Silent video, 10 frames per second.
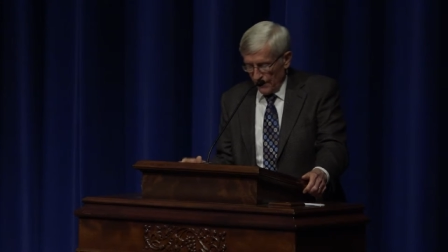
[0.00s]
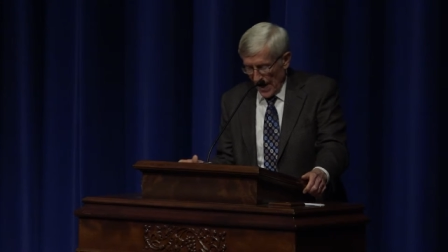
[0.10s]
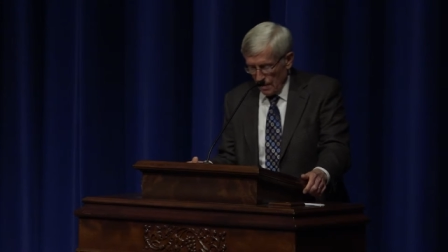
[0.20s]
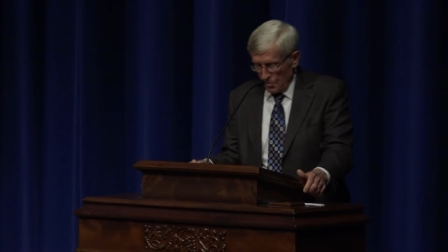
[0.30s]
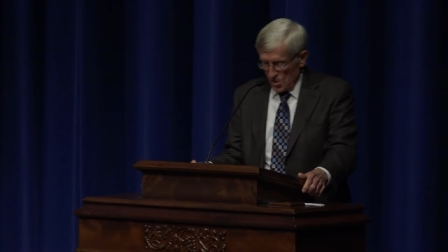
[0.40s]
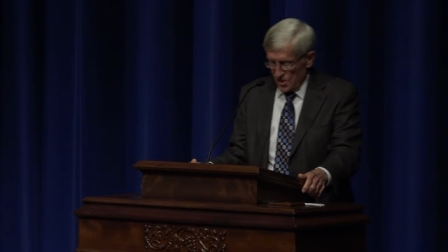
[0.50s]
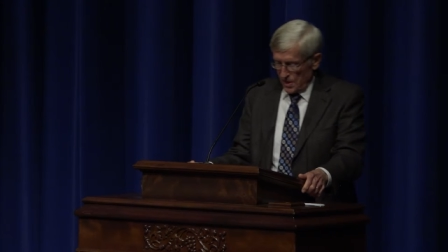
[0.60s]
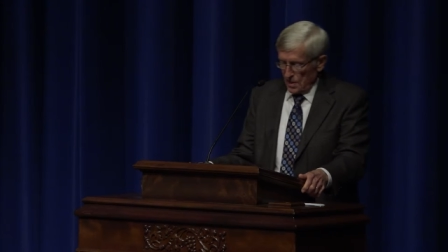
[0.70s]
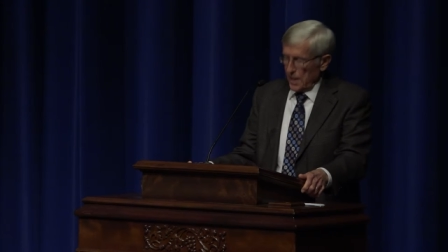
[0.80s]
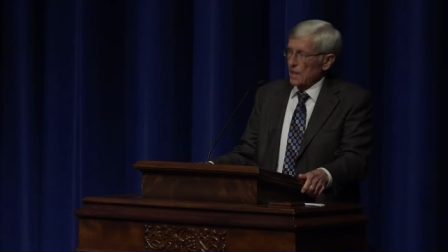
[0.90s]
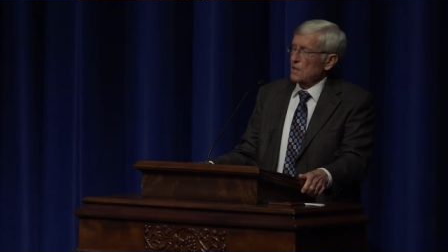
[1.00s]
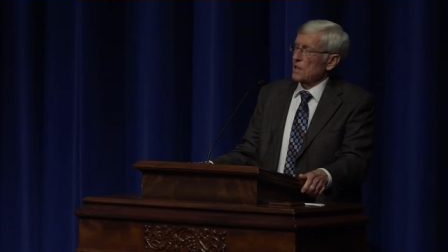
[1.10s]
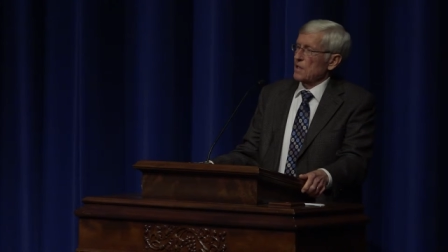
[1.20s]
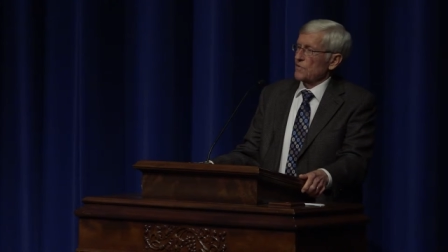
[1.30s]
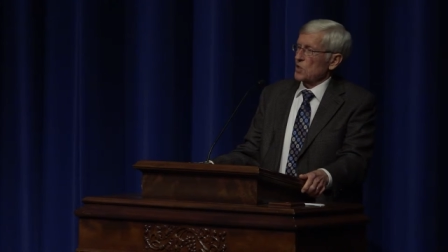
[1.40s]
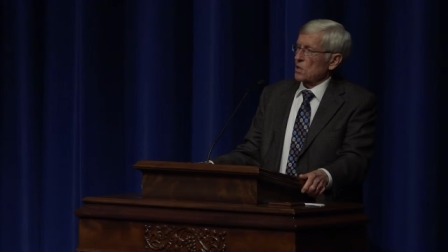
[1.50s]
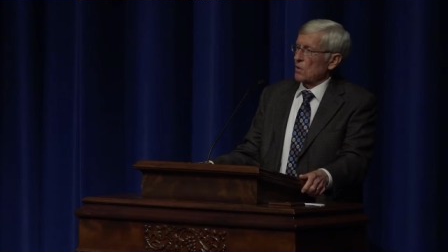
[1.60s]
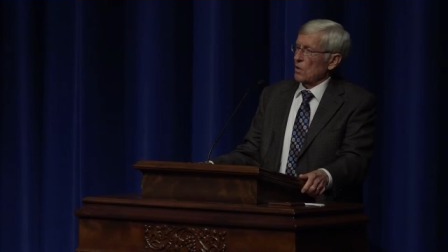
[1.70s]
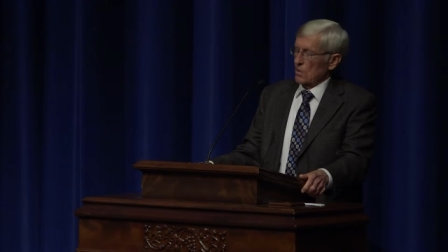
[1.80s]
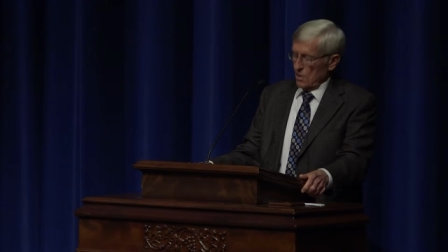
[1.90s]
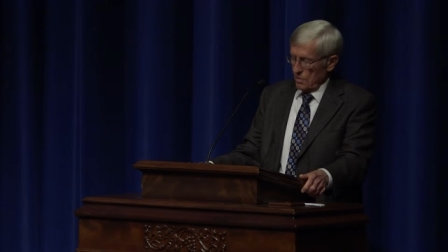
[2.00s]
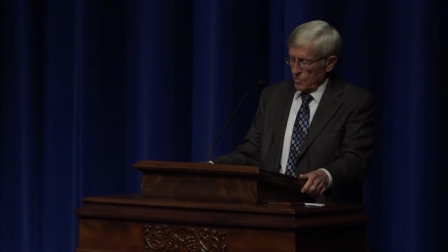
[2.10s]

five percent now of the total,